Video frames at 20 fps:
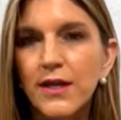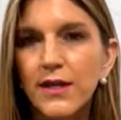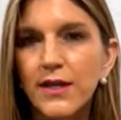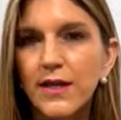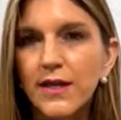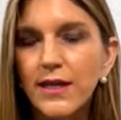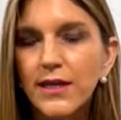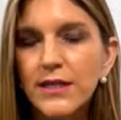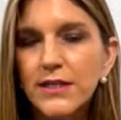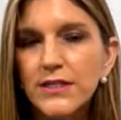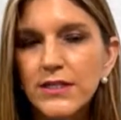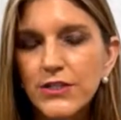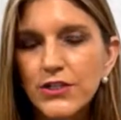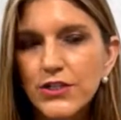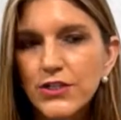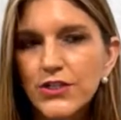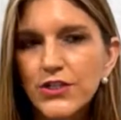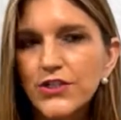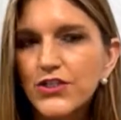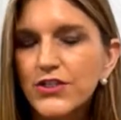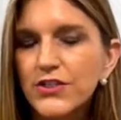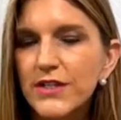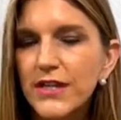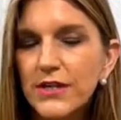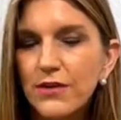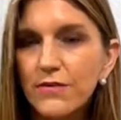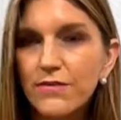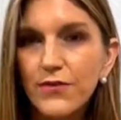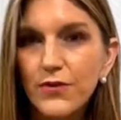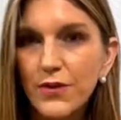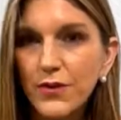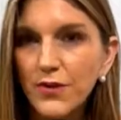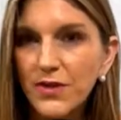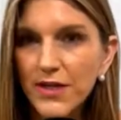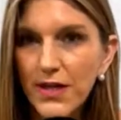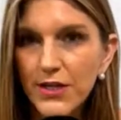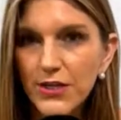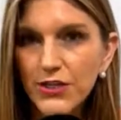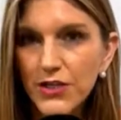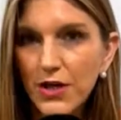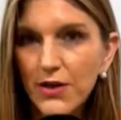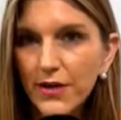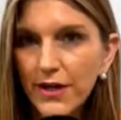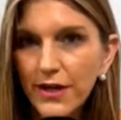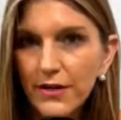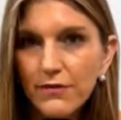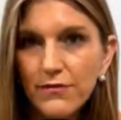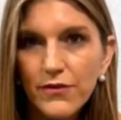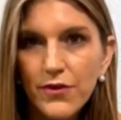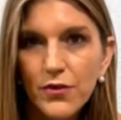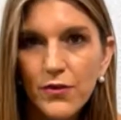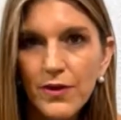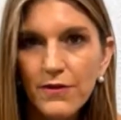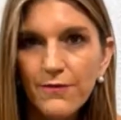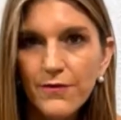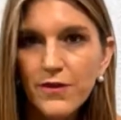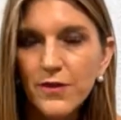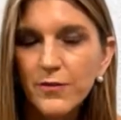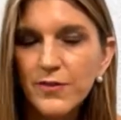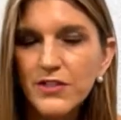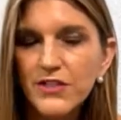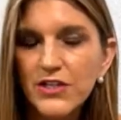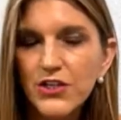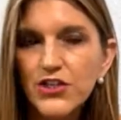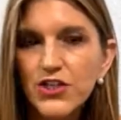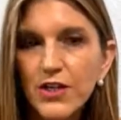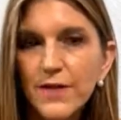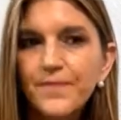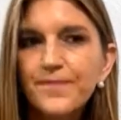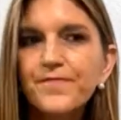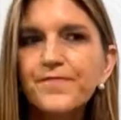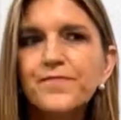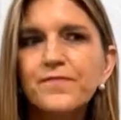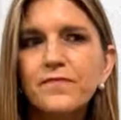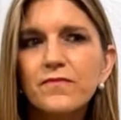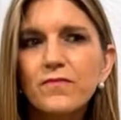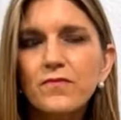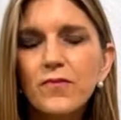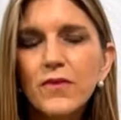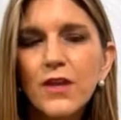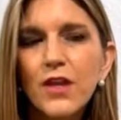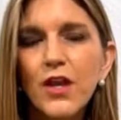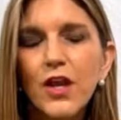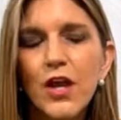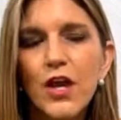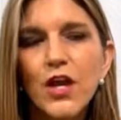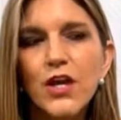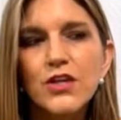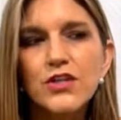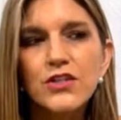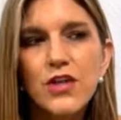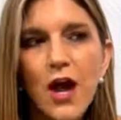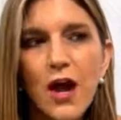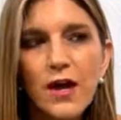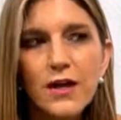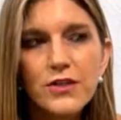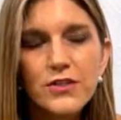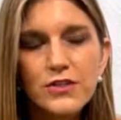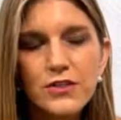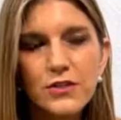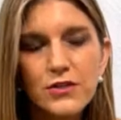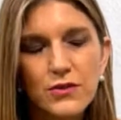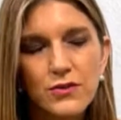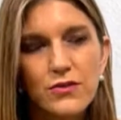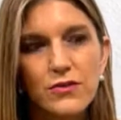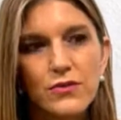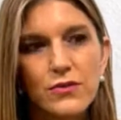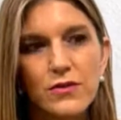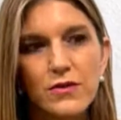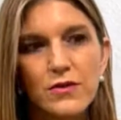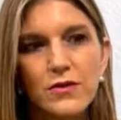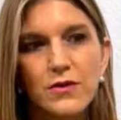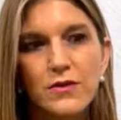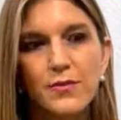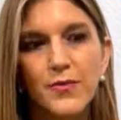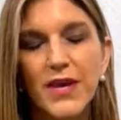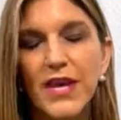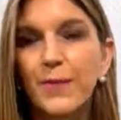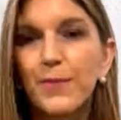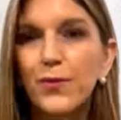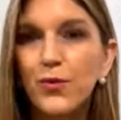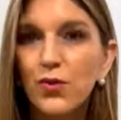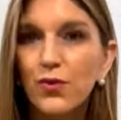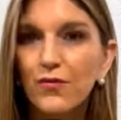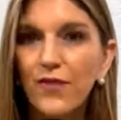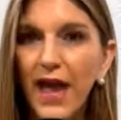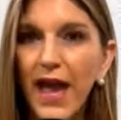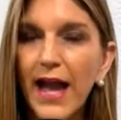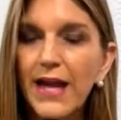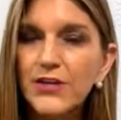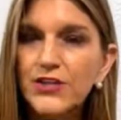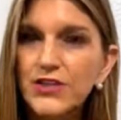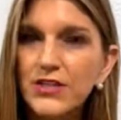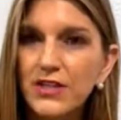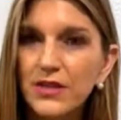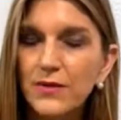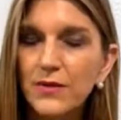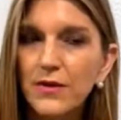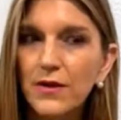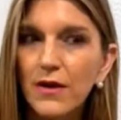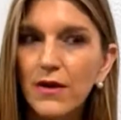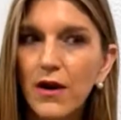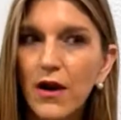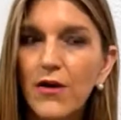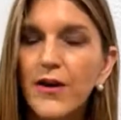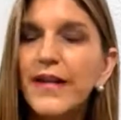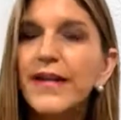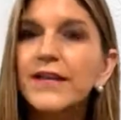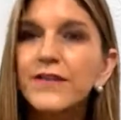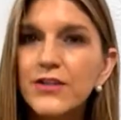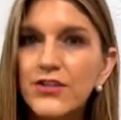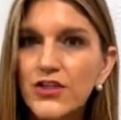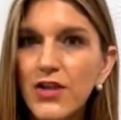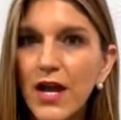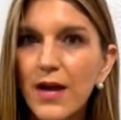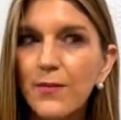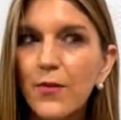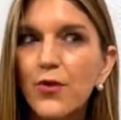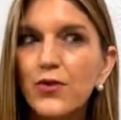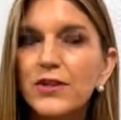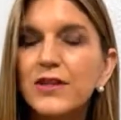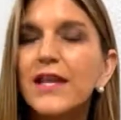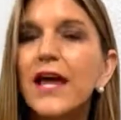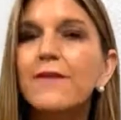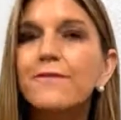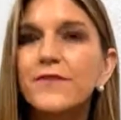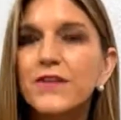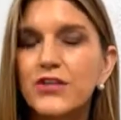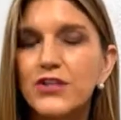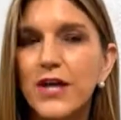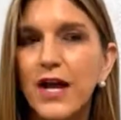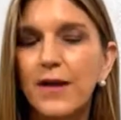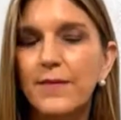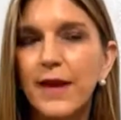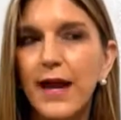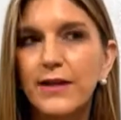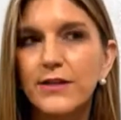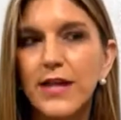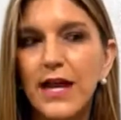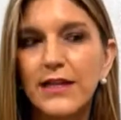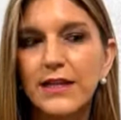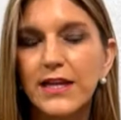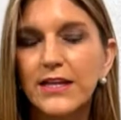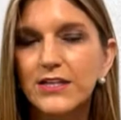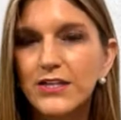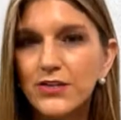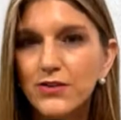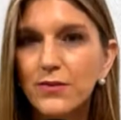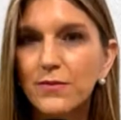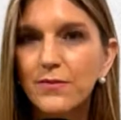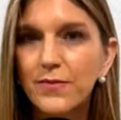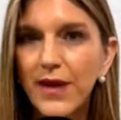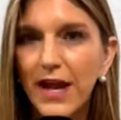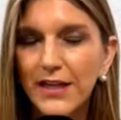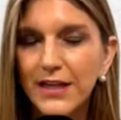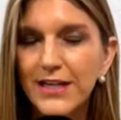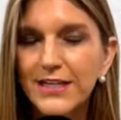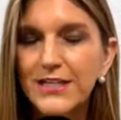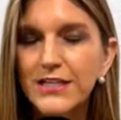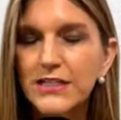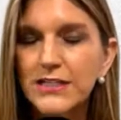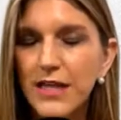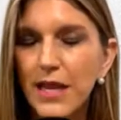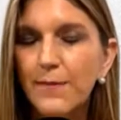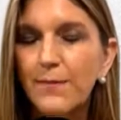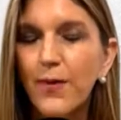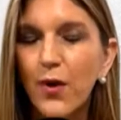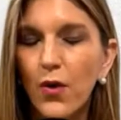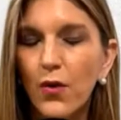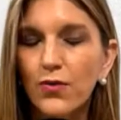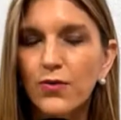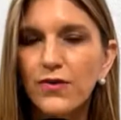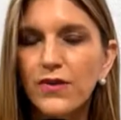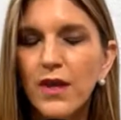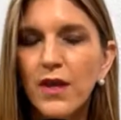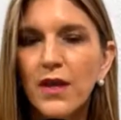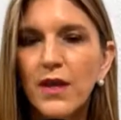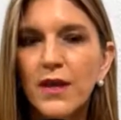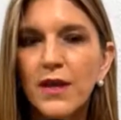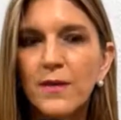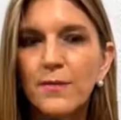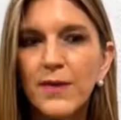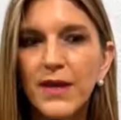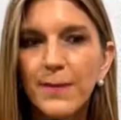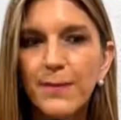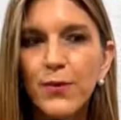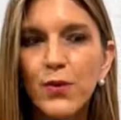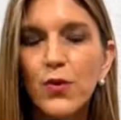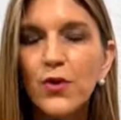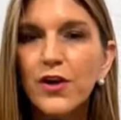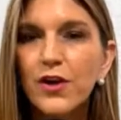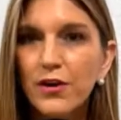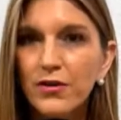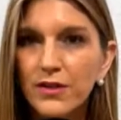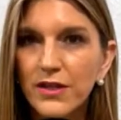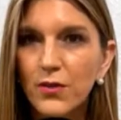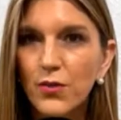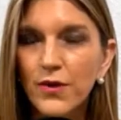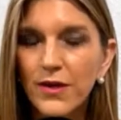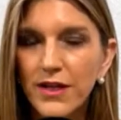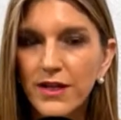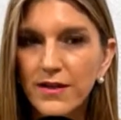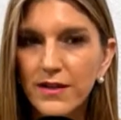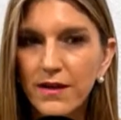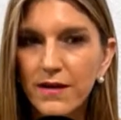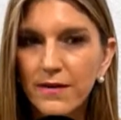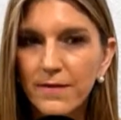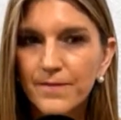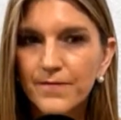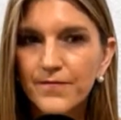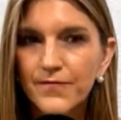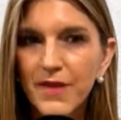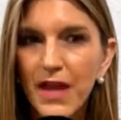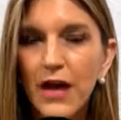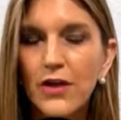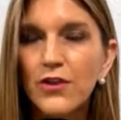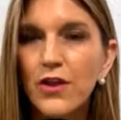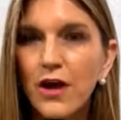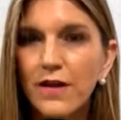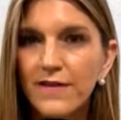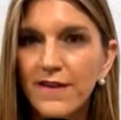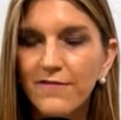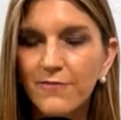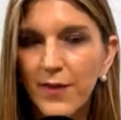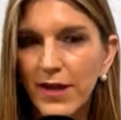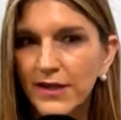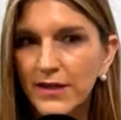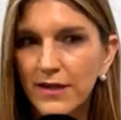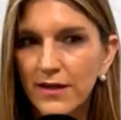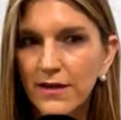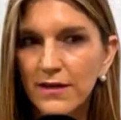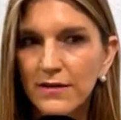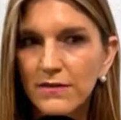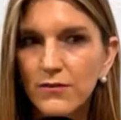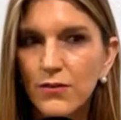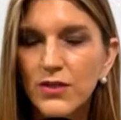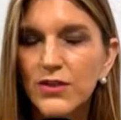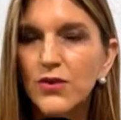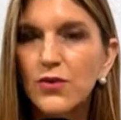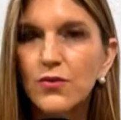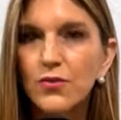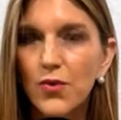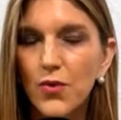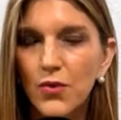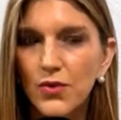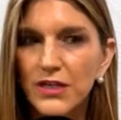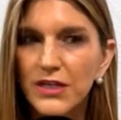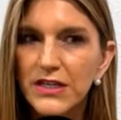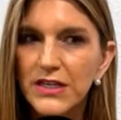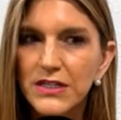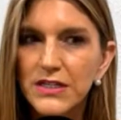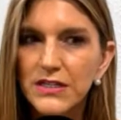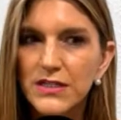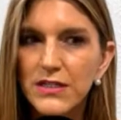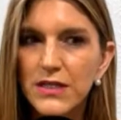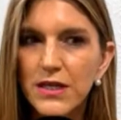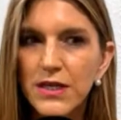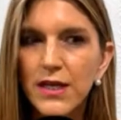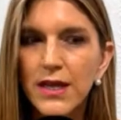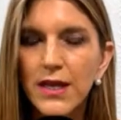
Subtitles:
in addition to just interviewing with HR, interviewing for the position, talk to people who've actually are in the job or left the job. I like to say both. People who are currently working there, how long they've been there, what their role is,